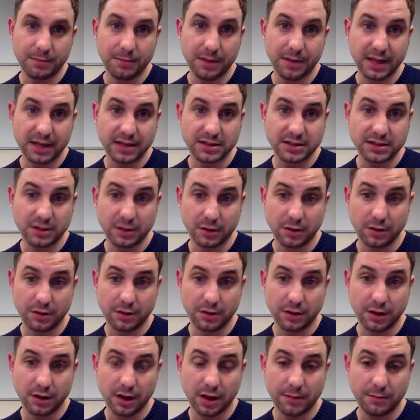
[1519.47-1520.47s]
based
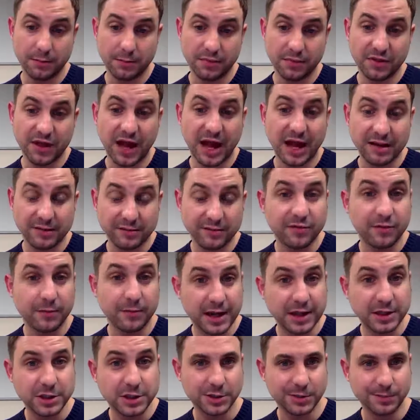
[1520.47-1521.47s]
on um, that
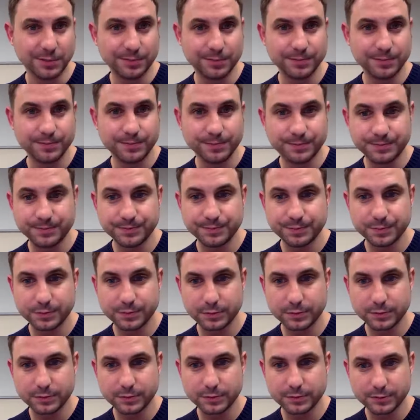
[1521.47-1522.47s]
information
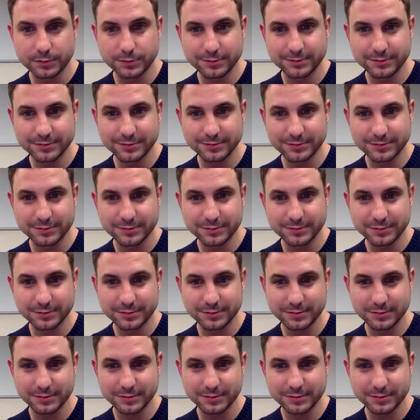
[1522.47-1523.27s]
it's really